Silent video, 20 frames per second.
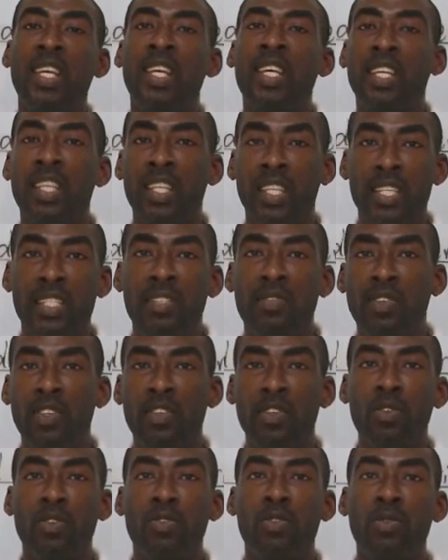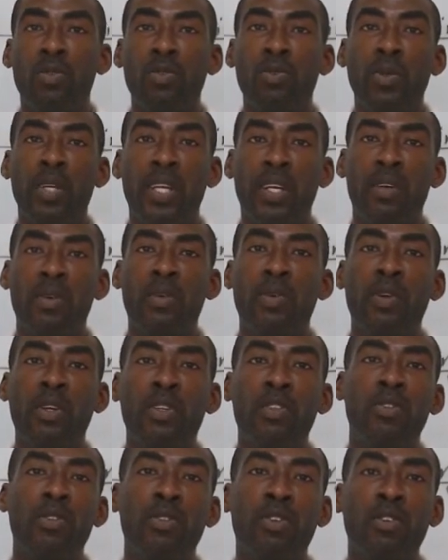In this video too, we are
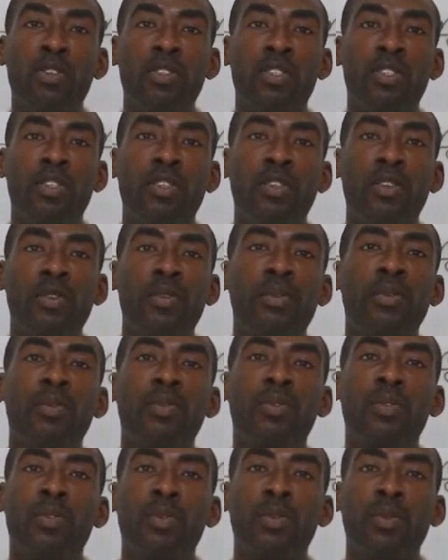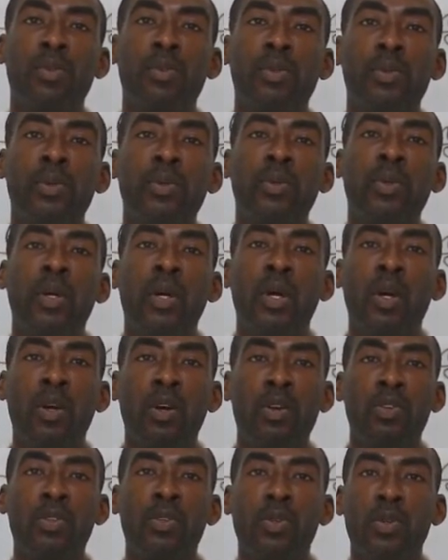going to continue to
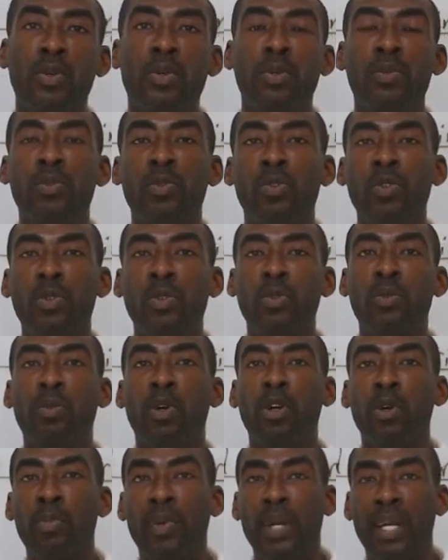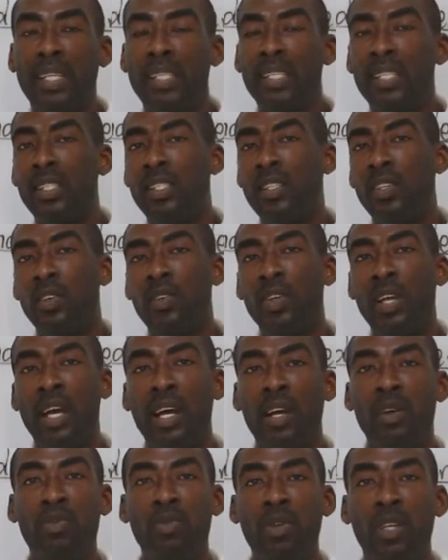also do more practice on
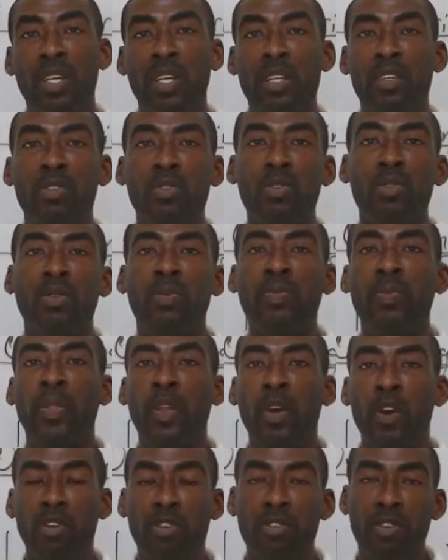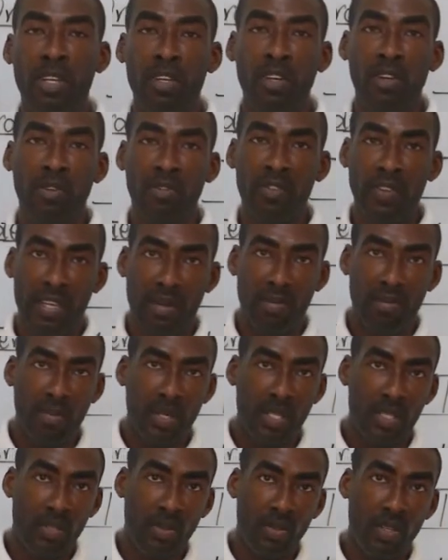how we can do ordering of
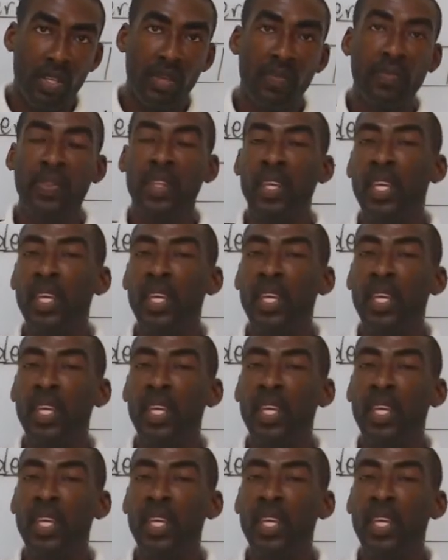numbers, okay?